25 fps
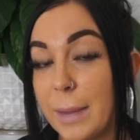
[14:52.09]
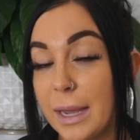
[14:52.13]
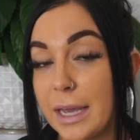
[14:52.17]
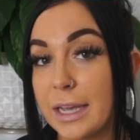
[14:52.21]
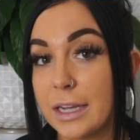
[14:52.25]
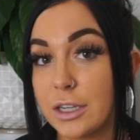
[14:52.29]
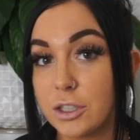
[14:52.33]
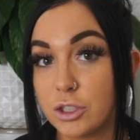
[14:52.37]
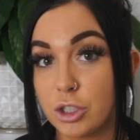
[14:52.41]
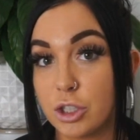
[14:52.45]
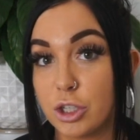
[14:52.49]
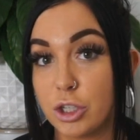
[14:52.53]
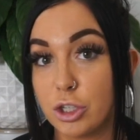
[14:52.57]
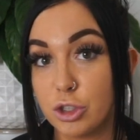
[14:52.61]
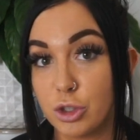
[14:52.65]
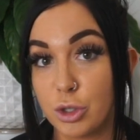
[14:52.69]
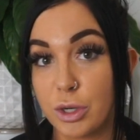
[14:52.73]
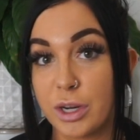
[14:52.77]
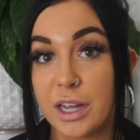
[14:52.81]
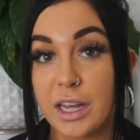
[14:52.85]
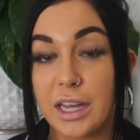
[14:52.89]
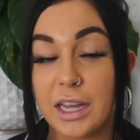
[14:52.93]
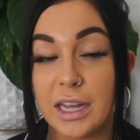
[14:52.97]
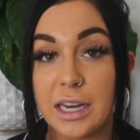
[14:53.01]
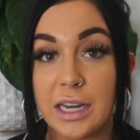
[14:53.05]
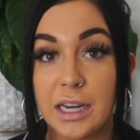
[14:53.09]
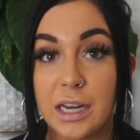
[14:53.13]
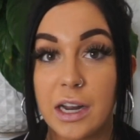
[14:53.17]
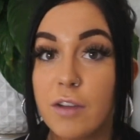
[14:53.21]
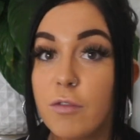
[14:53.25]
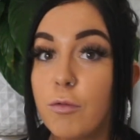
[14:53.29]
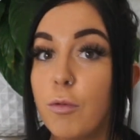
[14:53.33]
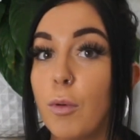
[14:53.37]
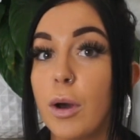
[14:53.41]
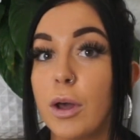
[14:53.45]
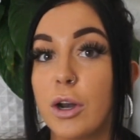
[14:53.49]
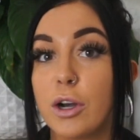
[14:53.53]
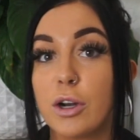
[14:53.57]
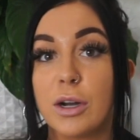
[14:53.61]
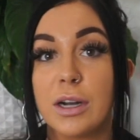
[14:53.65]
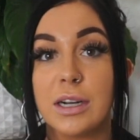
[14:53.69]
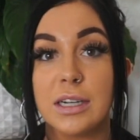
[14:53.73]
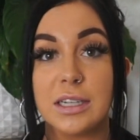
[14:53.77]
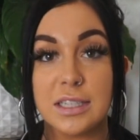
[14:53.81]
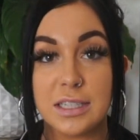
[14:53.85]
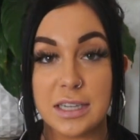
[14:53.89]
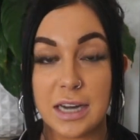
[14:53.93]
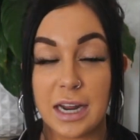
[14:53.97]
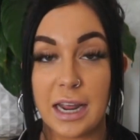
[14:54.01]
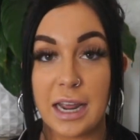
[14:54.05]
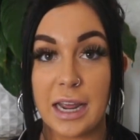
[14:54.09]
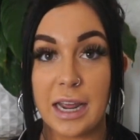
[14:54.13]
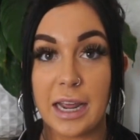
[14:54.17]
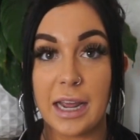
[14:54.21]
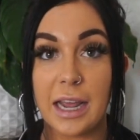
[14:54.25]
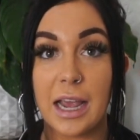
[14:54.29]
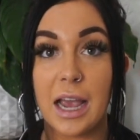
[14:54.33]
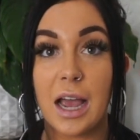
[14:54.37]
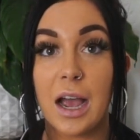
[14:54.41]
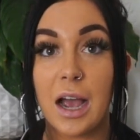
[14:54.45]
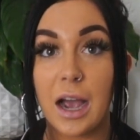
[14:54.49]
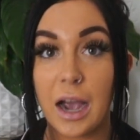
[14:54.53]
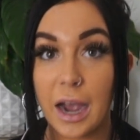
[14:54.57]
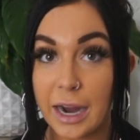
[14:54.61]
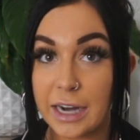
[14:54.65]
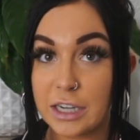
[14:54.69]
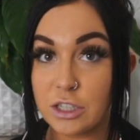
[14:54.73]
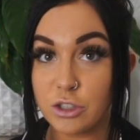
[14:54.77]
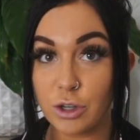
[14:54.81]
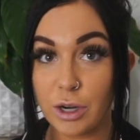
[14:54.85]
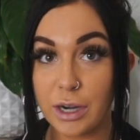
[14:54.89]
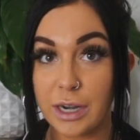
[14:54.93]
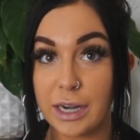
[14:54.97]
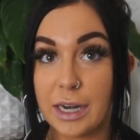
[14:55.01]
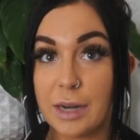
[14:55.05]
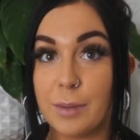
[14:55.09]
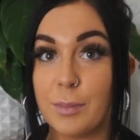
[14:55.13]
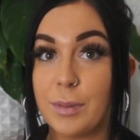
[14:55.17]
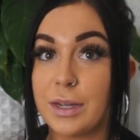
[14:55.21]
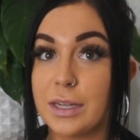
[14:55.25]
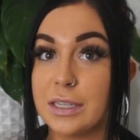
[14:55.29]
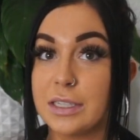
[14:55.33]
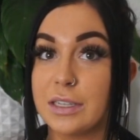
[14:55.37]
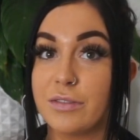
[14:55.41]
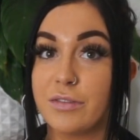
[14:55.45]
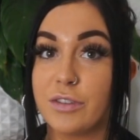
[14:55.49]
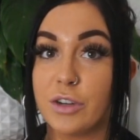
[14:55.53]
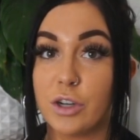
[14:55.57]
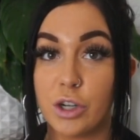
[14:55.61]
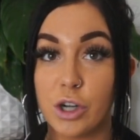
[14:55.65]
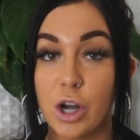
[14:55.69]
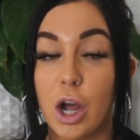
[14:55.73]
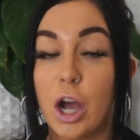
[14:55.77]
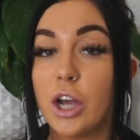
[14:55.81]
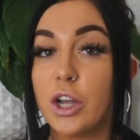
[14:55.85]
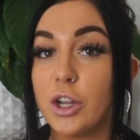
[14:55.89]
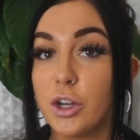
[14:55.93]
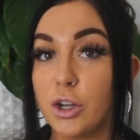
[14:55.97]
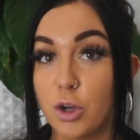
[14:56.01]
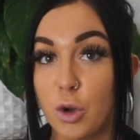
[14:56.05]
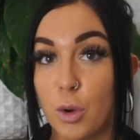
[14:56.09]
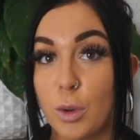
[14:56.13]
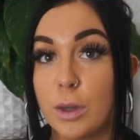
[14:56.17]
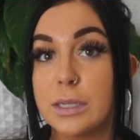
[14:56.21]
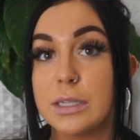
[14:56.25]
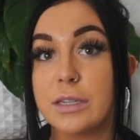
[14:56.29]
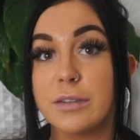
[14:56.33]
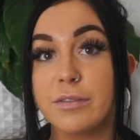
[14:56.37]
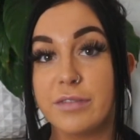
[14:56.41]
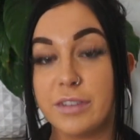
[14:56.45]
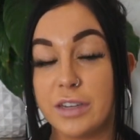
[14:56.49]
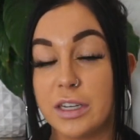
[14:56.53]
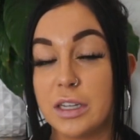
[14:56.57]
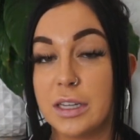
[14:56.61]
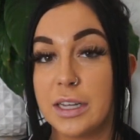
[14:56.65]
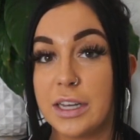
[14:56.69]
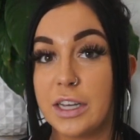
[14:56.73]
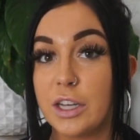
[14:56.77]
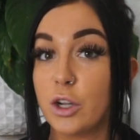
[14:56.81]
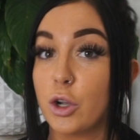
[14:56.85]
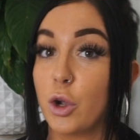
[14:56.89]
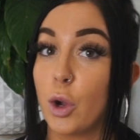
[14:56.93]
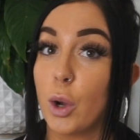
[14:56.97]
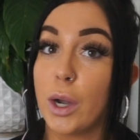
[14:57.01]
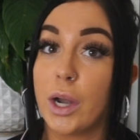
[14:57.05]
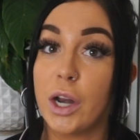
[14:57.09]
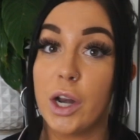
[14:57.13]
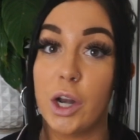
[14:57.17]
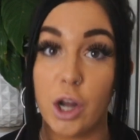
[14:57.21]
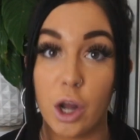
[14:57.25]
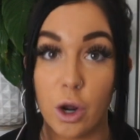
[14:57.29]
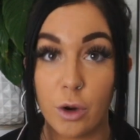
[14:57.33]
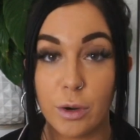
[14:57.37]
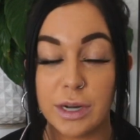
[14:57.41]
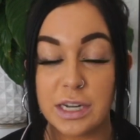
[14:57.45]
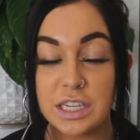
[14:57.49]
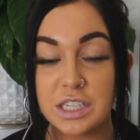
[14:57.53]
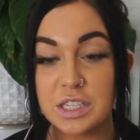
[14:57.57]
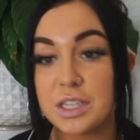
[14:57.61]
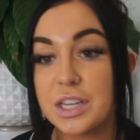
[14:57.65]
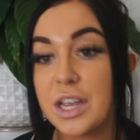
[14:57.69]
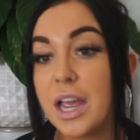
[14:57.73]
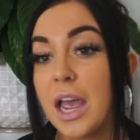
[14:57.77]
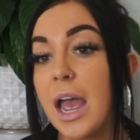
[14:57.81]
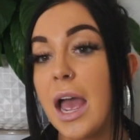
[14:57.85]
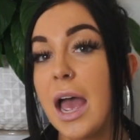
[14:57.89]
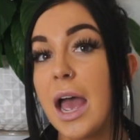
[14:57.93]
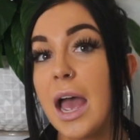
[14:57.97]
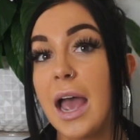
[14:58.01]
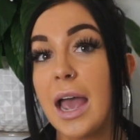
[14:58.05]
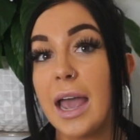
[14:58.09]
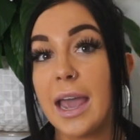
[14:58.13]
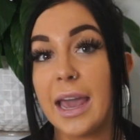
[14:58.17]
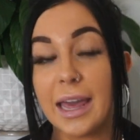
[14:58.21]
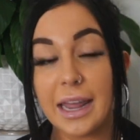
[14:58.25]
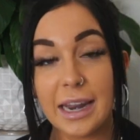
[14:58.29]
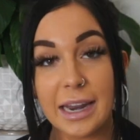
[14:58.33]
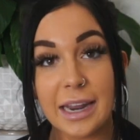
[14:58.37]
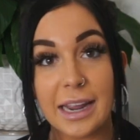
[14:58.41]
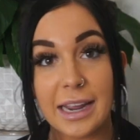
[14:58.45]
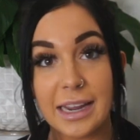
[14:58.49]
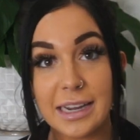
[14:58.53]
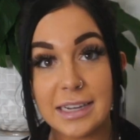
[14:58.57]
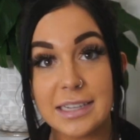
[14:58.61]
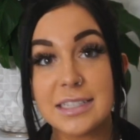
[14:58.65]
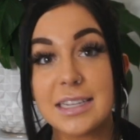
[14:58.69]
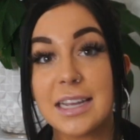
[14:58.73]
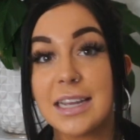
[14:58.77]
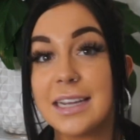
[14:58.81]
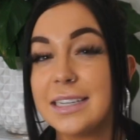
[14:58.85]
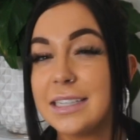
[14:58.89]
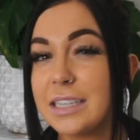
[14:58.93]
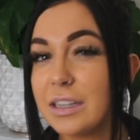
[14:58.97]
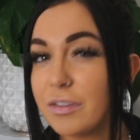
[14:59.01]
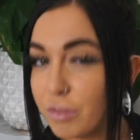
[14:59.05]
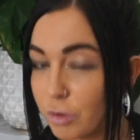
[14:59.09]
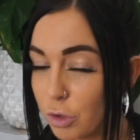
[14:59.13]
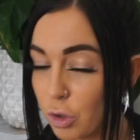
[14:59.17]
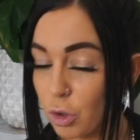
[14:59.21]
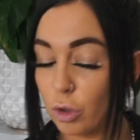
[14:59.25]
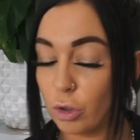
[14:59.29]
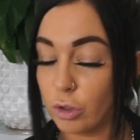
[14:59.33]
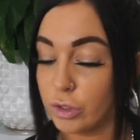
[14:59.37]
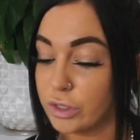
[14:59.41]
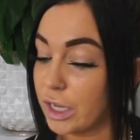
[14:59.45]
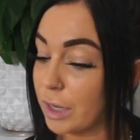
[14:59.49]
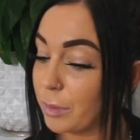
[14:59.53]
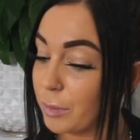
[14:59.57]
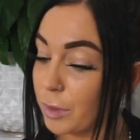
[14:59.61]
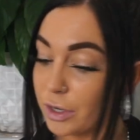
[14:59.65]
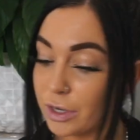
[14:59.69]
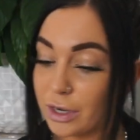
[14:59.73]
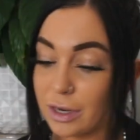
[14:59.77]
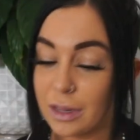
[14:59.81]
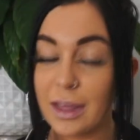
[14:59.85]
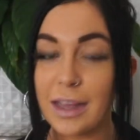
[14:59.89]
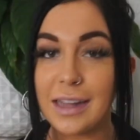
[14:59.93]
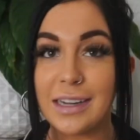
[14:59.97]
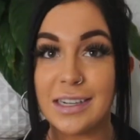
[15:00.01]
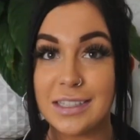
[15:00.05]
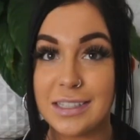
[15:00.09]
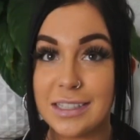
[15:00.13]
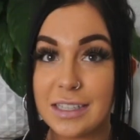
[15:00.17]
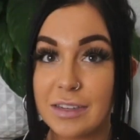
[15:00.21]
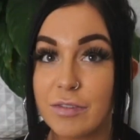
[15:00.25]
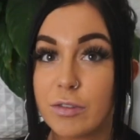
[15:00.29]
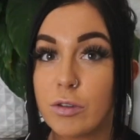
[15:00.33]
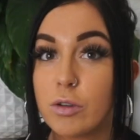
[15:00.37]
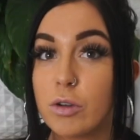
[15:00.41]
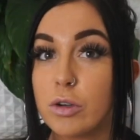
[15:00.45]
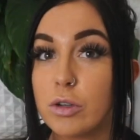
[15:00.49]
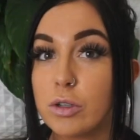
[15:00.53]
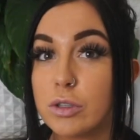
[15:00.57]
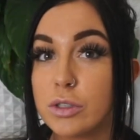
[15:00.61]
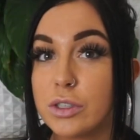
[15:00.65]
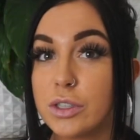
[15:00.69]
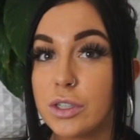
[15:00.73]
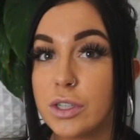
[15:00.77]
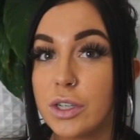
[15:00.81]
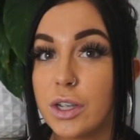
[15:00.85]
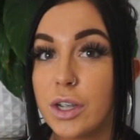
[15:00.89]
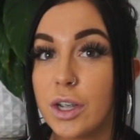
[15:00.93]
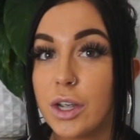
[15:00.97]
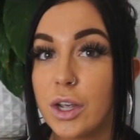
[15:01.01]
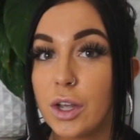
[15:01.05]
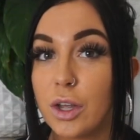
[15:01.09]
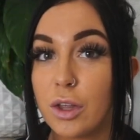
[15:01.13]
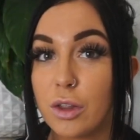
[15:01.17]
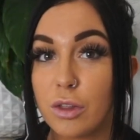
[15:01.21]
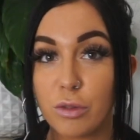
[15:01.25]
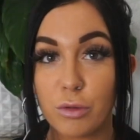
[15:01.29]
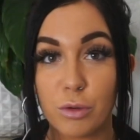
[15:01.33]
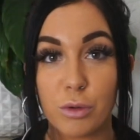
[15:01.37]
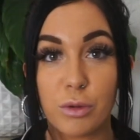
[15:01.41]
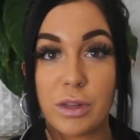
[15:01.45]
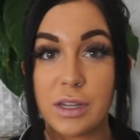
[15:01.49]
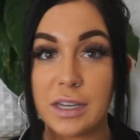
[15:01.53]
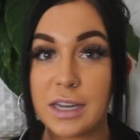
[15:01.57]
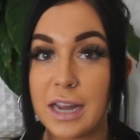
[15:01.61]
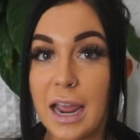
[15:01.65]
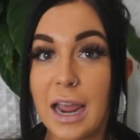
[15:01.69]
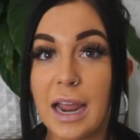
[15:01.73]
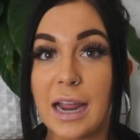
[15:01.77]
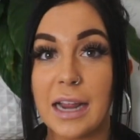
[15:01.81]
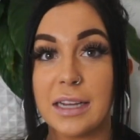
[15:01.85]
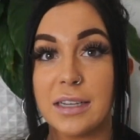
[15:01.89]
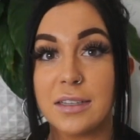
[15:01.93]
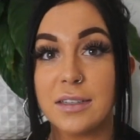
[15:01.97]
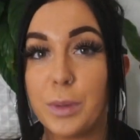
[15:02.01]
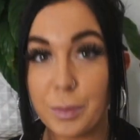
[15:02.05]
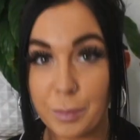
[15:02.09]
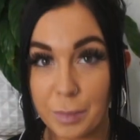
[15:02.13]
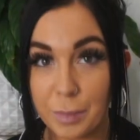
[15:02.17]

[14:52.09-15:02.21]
making sure you're drinking enough water and staying hydrated, because if you're not, you're going to feel it, you're going to notice. It is difficult. I'm not gonna lie, it's difficult through the days. Be